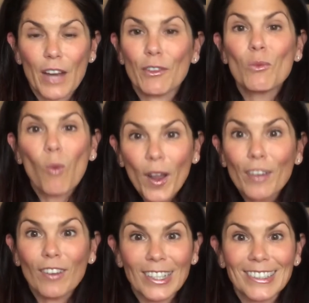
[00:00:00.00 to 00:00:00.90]
Every one
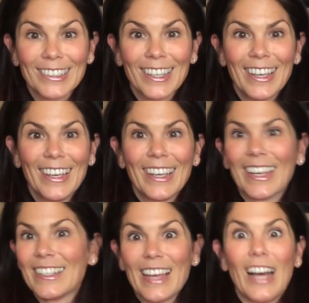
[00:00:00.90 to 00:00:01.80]
of us
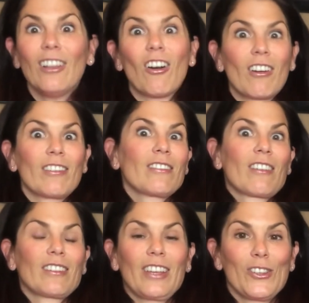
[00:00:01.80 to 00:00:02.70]
can tell our
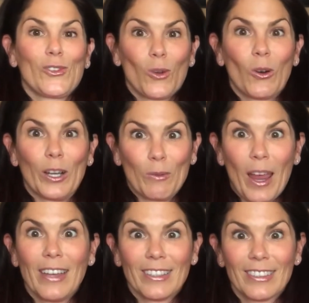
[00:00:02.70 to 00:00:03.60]
dark night story,
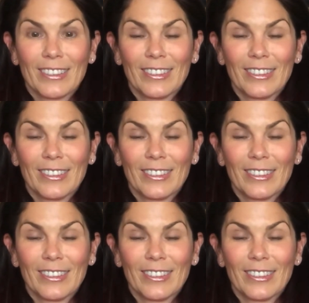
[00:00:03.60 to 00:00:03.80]
right?